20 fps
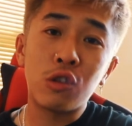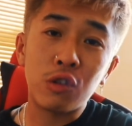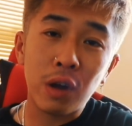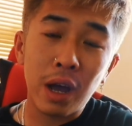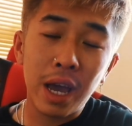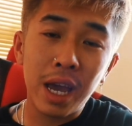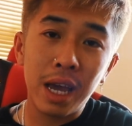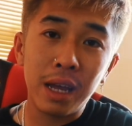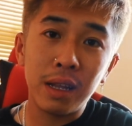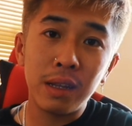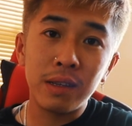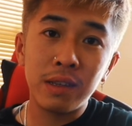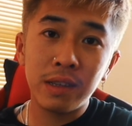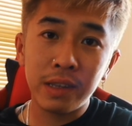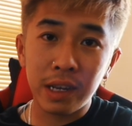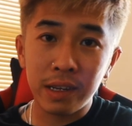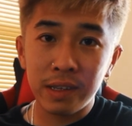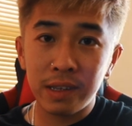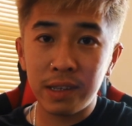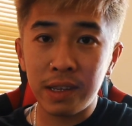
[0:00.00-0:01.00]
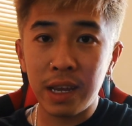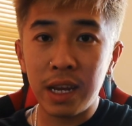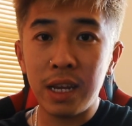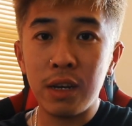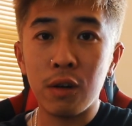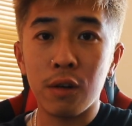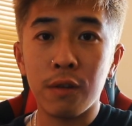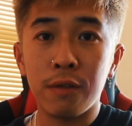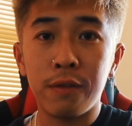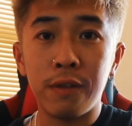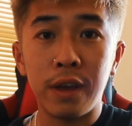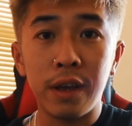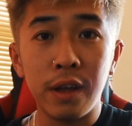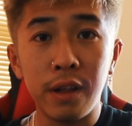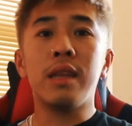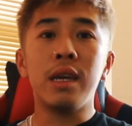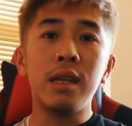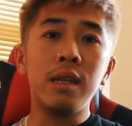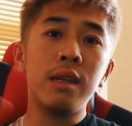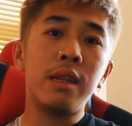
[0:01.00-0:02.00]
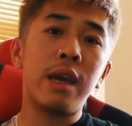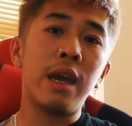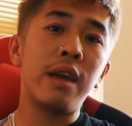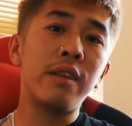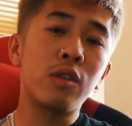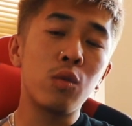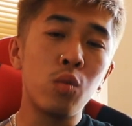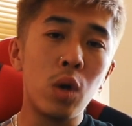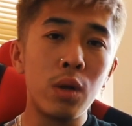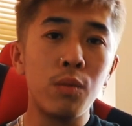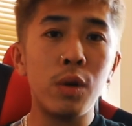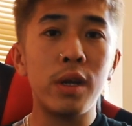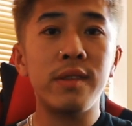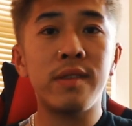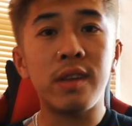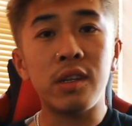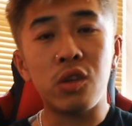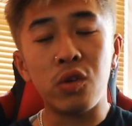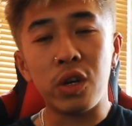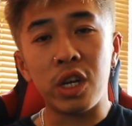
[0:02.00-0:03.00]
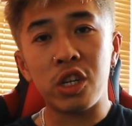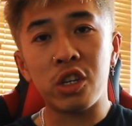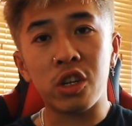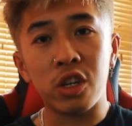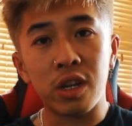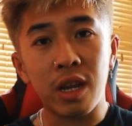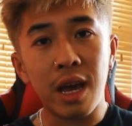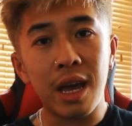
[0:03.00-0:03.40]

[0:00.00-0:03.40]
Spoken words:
try it, succeed or fail. At the end of the day, it's a win-win situation.